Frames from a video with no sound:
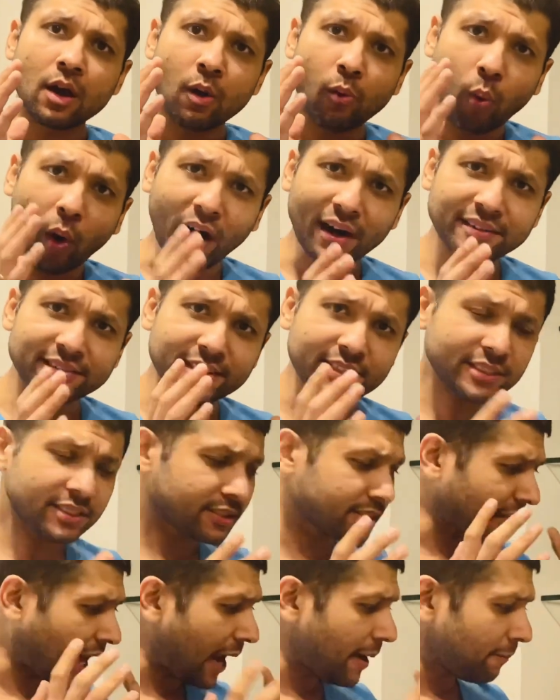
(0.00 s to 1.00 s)
What
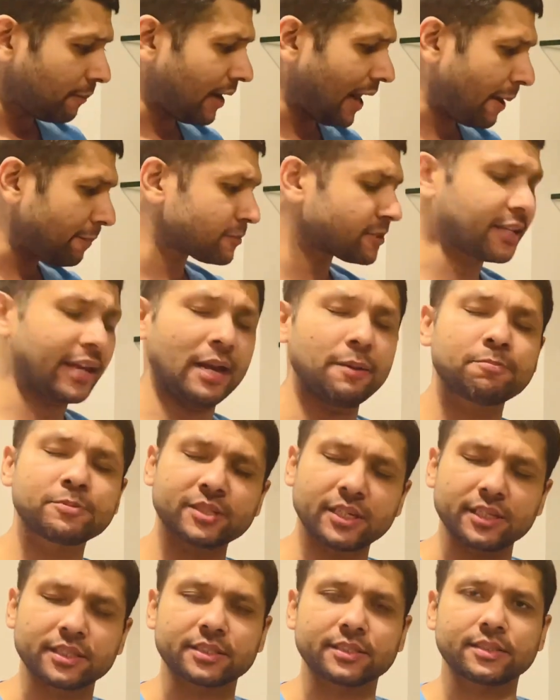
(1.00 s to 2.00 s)
this time lapse
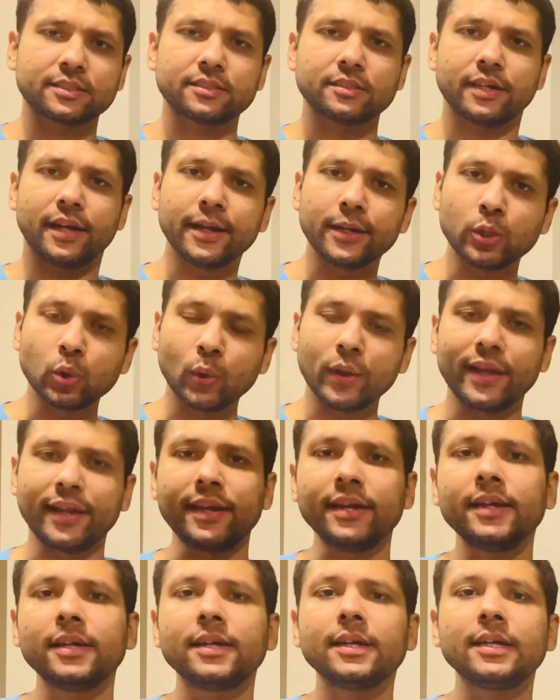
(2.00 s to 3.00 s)
helps us in
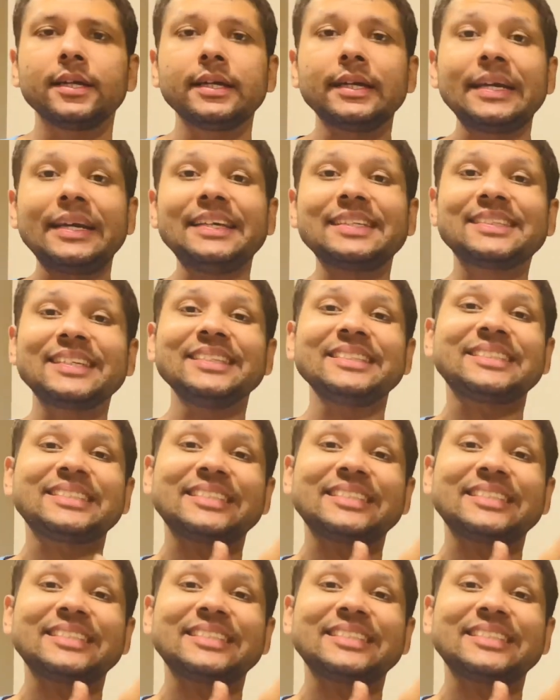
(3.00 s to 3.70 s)
doing is in